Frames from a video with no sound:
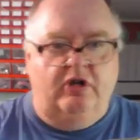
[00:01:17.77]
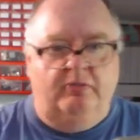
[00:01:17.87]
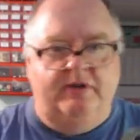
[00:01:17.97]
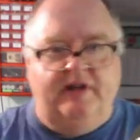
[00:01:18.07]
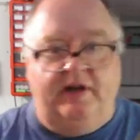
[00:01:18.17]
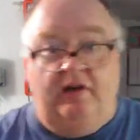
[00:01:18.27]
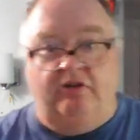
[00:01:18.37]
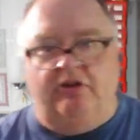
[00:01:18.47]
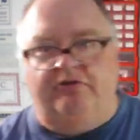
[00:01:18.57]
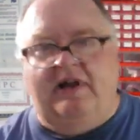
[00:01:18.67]
I'll be taking
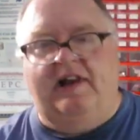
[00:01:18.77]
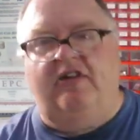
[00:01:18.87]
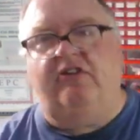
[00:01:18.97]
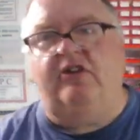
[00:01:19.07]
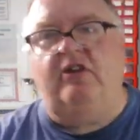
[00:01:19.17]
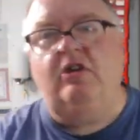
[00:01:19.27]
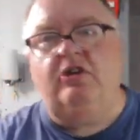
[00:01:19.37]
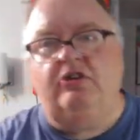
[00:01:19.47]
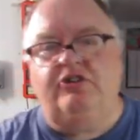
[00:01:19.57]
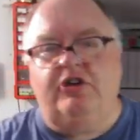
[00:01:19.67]
into the rallies to
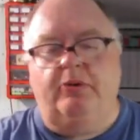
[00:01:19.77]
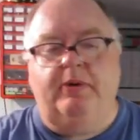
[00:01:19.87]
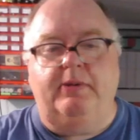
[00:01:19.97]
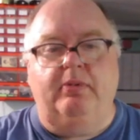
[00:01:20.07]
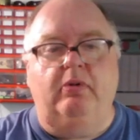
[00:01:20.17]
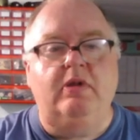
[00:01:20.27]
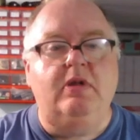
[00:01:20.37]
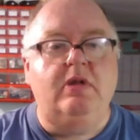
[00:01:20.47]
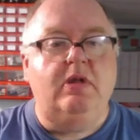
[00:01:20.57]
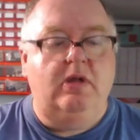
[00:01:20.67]
show people.
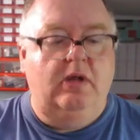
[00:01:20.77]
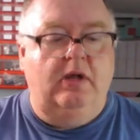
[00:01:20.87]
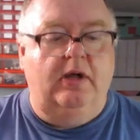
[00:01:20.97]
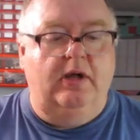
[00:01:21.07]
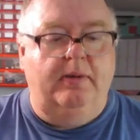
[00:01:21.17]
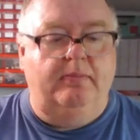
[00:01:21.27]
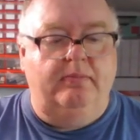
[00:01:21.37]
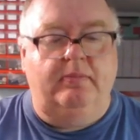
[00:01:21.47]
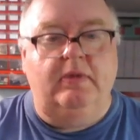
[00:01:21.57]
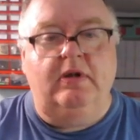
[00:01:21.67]

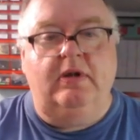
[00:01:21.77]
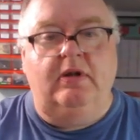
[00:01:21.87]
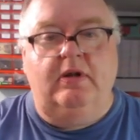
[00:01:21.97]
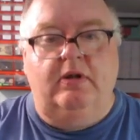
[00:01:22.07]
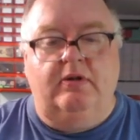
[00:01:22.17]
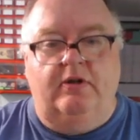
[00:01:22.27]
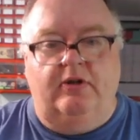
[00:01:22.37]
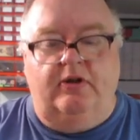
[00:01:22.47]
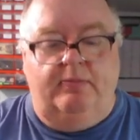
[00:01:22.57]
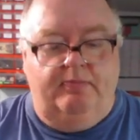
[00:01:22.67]

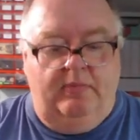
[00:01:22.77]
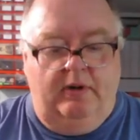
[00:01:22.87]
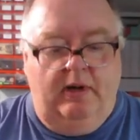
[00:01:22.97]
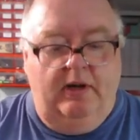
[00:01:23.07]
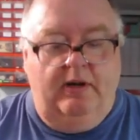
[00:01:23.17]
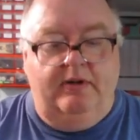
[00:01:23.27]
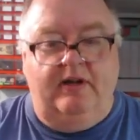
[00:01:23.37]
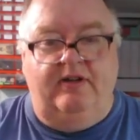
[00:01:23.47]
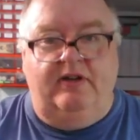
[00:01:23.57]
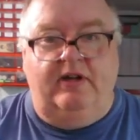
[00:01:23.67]
There's a
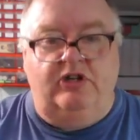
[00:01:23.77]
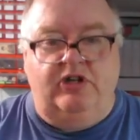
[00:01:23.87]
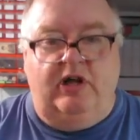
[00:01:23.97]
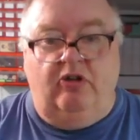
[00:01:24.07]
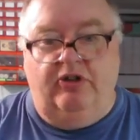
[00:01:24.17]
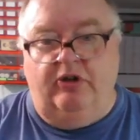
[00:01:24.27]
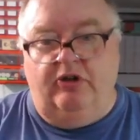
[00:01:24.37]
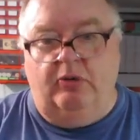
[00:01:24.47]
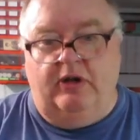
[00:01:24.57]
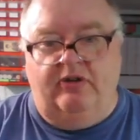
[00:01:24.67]
DC in jack, although
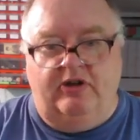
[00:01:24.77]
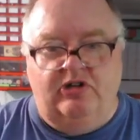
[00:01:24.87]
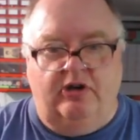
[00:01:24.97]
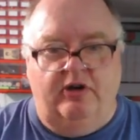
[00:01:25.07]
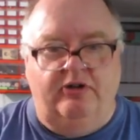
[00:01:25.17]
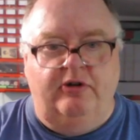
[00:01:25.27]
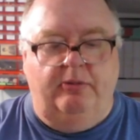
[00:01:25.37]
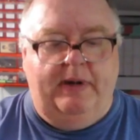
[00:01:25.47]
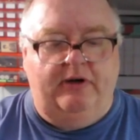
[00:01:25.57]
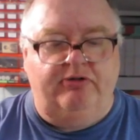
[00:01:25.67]
this one has actually got an
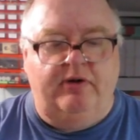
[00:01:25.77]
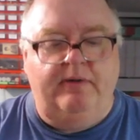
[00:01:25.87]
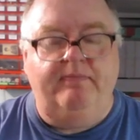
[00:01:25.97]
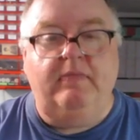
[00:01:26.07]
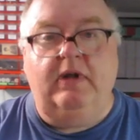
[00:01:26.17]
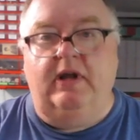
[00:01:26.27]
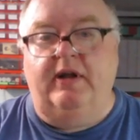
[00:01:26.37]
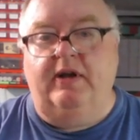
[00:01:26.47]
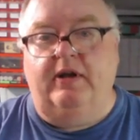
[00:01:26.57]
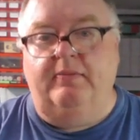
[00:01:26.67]
internal battery,
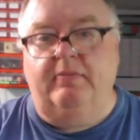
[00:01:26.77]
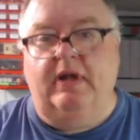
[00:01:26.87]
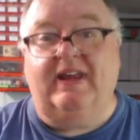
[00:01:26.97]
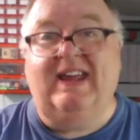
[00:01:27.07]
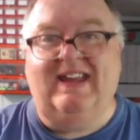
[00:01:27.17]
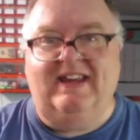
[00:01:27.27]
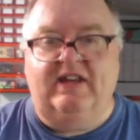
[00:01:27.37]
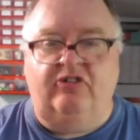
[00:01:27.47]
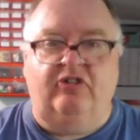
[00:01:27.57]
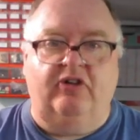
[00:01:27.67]
and a key
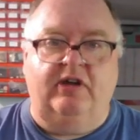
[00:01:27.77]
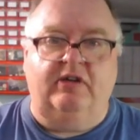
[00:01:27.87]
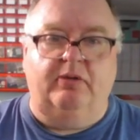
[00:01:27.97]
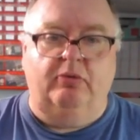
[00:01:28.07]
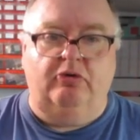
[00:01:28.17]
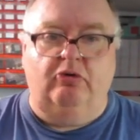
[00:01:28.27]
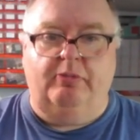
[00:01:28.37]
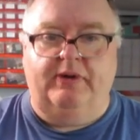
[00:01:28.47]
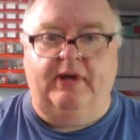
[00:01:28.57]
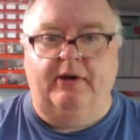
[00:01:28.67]
socket, so we'll talk
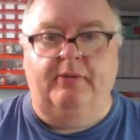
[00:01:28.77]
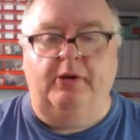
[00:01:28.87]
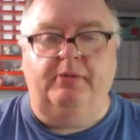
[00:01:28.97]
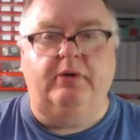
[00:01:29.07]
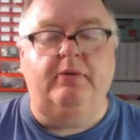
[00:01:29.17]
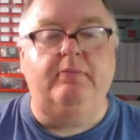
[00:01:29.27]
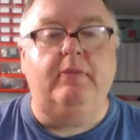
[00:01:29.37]
about that in a moment.